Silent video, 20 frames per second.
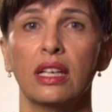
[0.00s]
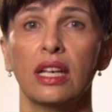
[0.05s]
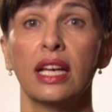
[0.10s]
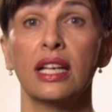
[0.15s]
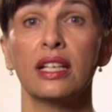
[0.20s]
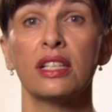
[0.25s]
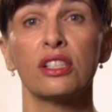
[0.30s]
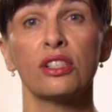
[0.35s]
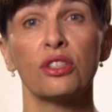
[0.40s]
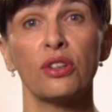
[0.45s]

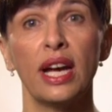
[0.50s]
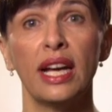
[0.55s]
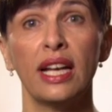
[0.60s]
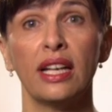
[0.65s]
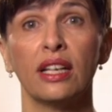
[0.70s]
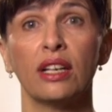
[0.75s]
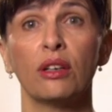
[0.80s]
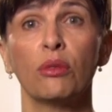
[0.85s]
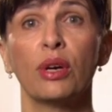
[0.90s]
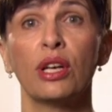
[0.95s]
In
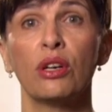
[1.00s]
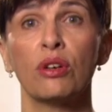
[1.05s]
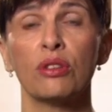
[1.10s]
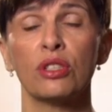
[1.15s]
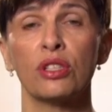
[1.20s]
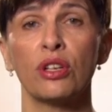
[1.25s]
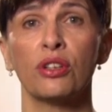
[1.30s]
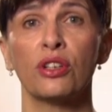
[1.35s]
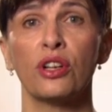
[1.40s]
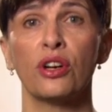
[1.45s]
Australia, we
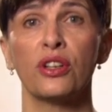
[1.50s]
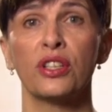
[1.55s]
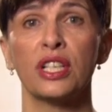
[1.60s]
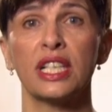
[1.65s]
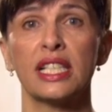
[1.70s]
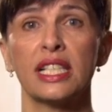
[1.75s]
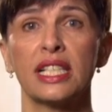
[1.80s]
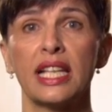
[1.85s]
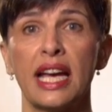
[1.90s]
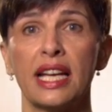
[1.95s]
also know
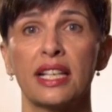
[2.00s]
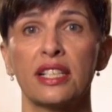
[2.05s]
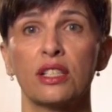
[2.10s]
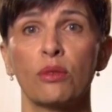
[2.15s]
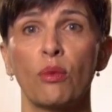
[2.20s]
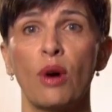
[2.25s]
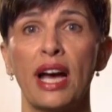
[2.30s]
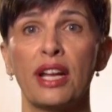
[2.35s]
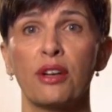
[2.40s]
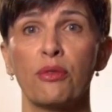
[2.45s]
this date as
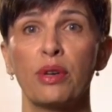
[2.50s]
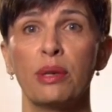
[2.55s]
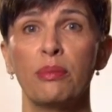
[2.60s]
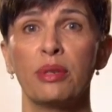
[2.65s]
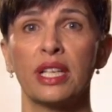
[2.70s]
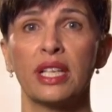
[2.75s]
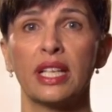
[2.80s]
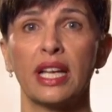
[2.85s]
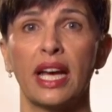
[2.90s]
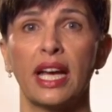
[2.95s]
White
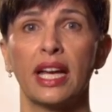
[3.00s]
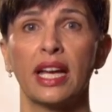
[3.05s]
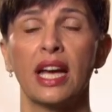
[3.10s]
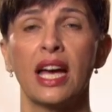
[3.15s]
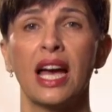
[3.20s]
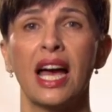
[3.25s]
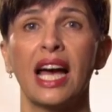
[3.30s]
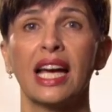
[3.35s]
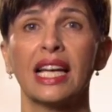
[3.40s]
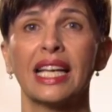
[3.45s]
Ribbon Day,
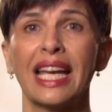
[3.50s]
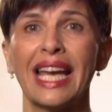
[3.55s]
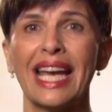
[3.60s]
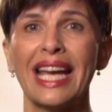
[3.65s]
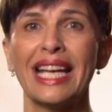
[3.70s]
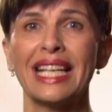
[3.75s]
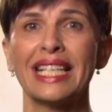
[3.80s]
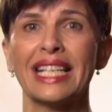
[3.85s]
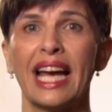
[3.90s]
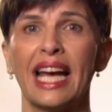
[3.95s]
a
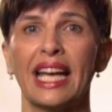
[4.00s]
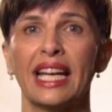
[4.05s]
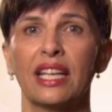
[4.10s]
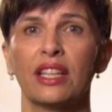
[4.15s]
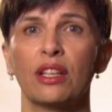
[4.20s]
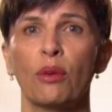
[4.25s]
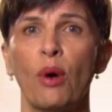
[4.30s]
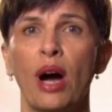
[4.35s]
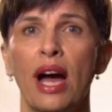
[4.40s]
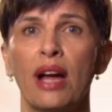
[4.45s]
key day
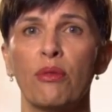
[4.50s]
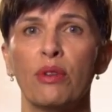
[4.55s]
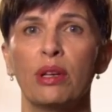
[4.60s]
in the White